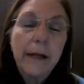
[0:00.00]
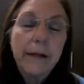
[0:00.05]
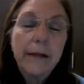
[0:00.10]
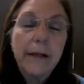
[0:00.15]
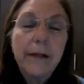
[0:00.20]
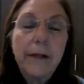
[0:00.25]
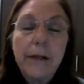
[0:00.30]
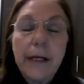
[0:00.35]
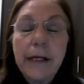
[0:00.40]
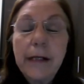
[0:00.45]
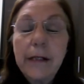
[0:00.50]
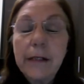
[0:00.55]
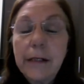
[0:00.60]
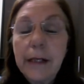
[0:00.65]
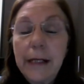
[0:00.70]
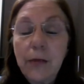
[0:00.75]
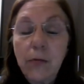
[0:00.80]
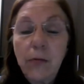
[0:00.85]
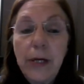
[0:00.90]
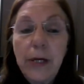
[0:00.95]
the things
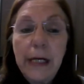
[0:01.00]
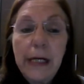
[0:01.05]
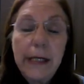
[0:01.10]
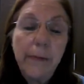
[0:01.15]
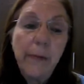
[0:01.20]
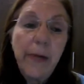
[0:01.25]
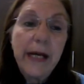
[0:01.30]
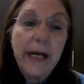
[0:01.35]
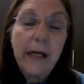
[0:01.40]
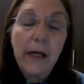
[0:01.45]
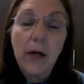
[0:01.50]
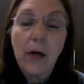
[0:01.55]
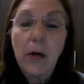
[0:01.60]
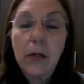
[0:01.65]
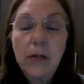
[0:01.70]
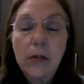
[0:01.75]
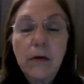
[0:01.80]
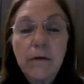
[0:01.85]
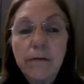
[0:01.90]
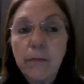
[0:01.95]
that really make a
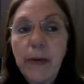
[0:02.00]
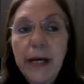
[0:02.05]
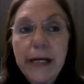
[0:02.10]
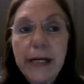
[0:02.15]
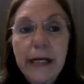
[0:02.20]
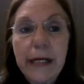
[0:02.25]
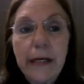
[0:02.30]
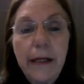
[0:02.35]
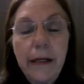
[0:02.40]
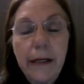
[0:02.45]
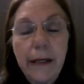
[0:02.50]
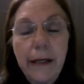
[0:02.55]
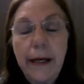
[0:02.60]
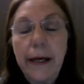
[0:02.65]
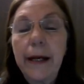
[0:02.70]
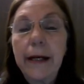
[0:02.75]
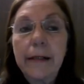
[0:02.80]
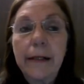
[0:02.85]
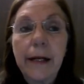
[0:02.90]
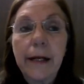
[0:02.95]
lot of money
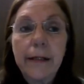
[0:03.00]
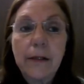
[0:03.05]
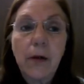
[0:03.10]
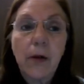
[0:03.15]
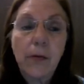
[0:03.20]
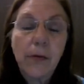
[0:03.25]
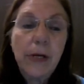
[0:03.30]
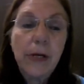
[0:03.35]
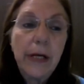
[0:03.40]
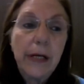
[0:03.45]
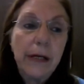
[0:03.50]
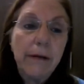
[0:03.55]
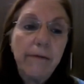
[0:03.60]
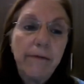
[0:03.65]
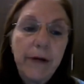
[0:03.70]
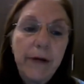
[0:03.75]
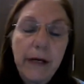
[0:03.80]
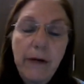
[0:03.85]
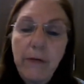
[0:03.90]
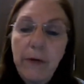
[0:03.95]
and that are really
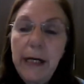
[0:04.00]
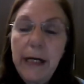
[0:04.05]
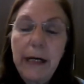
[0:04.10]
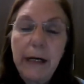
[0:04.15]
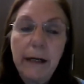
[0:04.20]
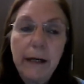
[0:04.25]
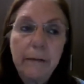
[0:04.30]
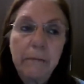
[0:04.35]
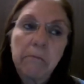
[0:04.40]
very